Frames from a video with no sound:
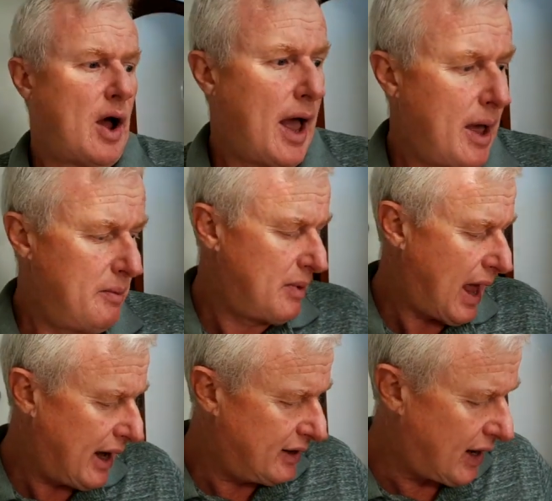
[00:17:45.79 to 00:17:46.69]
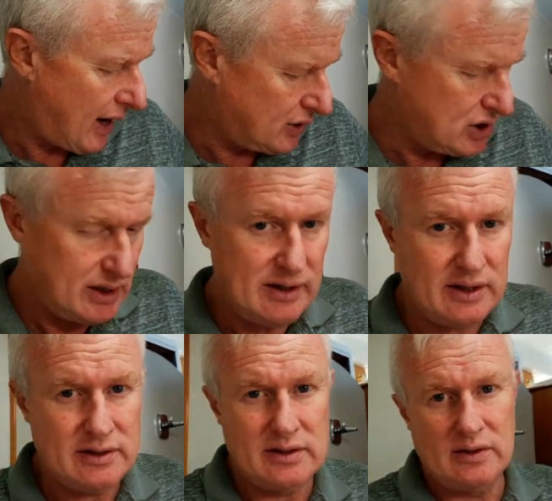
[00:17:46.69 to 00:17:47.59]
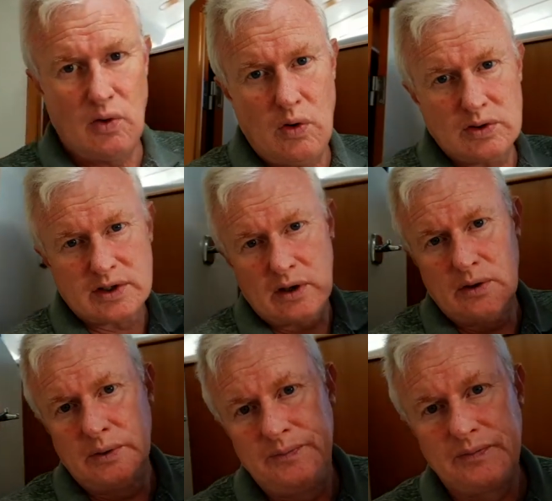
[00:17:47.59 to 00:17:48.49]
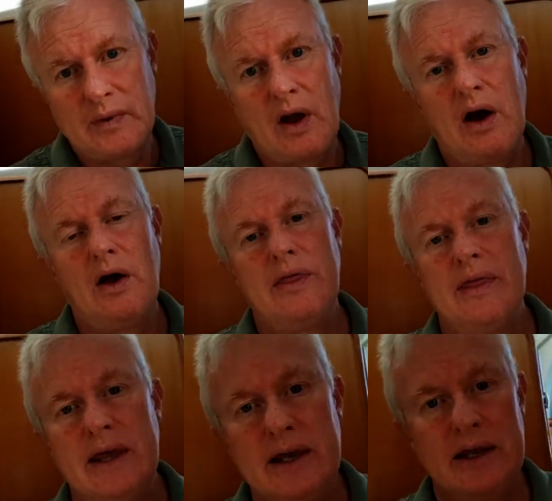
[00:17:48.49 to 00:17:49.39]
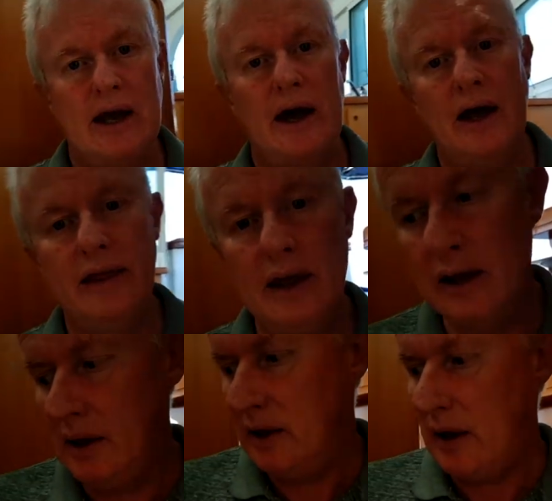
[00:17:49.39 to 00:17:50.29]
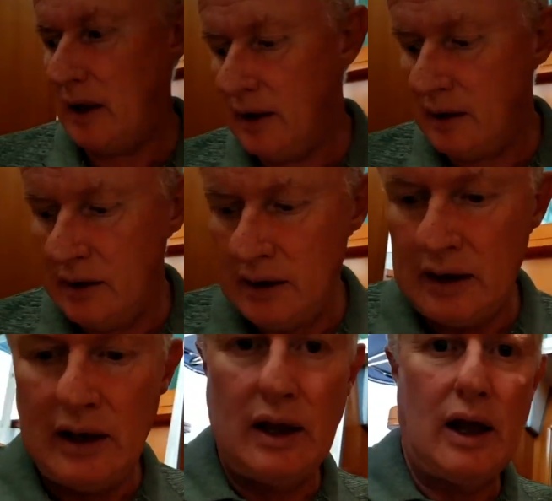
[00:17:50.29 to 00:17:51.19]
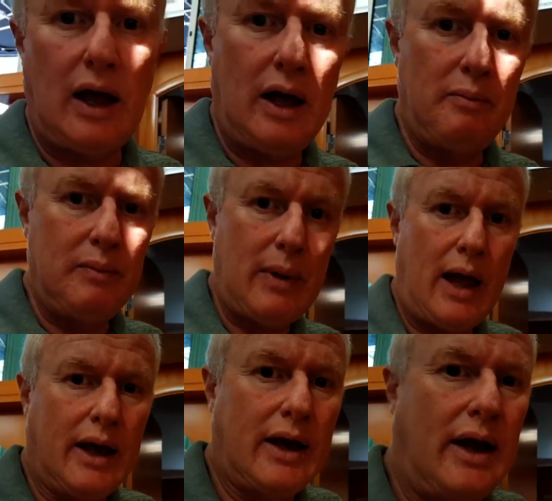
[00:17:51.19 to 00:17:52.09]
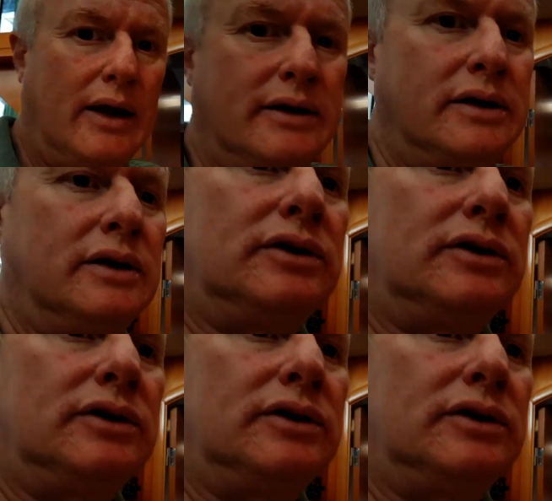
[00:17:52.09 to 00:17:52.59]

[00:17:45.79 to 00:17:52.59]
Um, and actually there's also on the other hull, um, I can